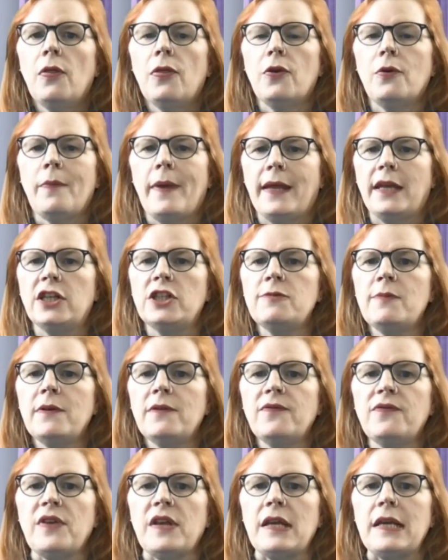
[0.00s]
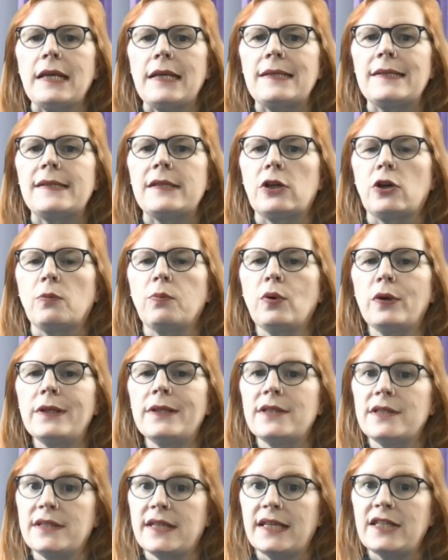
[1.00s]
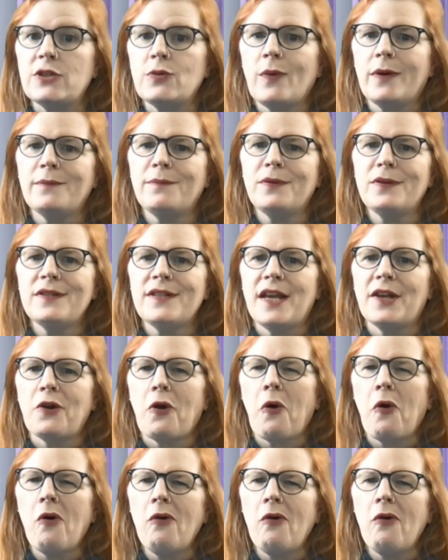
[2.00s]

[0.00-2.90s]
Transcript: Their management fee is 0.61%.